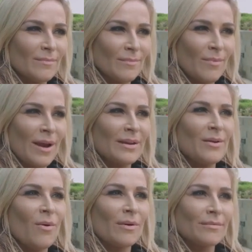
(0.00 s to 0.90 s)

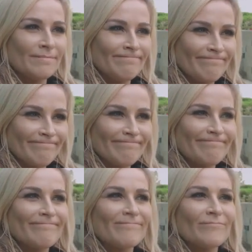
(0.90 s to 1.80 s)
Randy Orton,
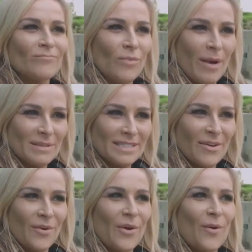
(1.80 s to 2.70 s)
Rey
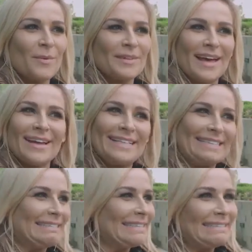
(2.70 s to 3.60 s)
Mysterio, but
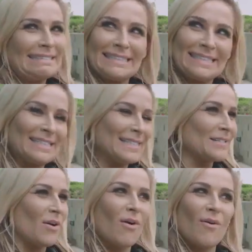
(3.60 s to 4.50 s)
then
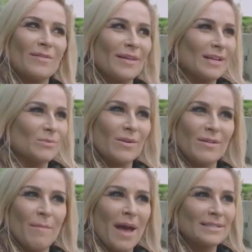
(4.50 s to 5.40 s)
Cesaro, I think, is one of
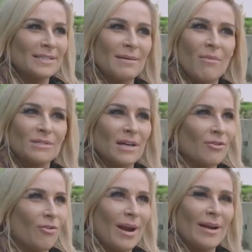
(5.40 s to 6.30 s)
the best, most
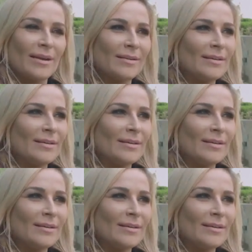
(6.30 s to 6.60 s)
underrated.